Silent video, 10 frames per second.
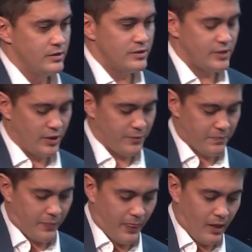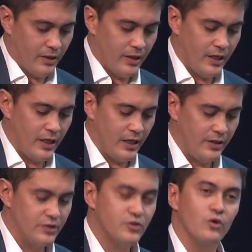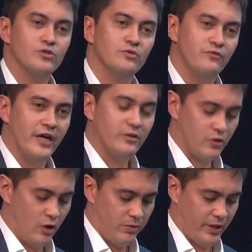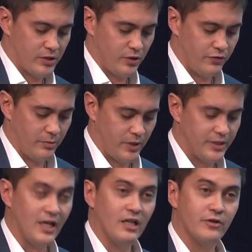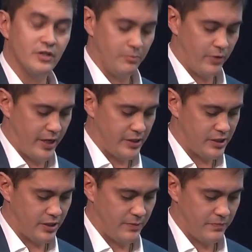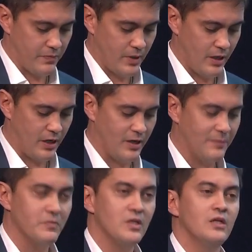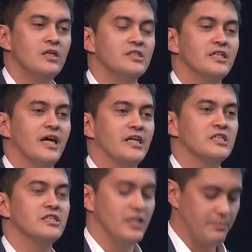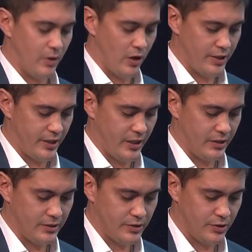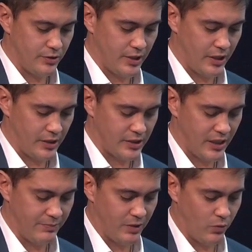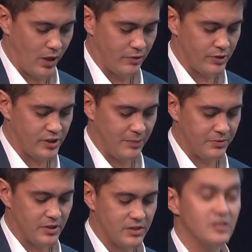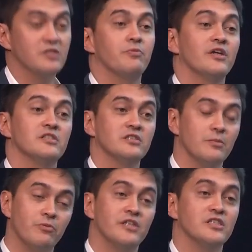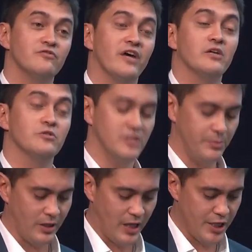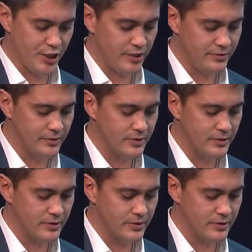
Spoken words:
So, in the dorsal vagal complex of the medulla in the brainstem, THC binding to the CB1 receptors suppresses vagal stimulation,